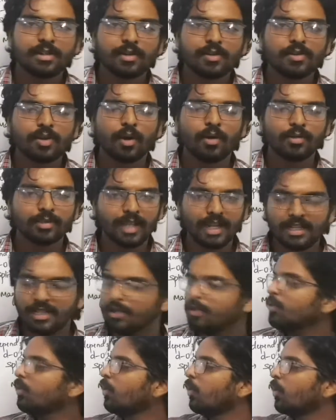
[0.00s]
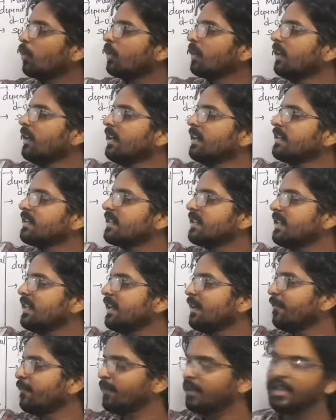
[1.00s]
So on that note,
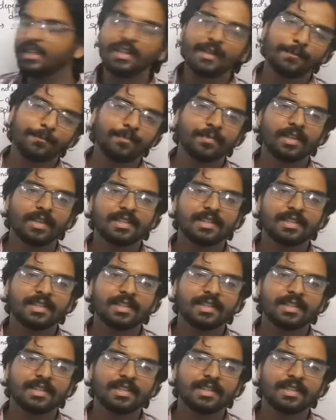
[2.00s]
CFT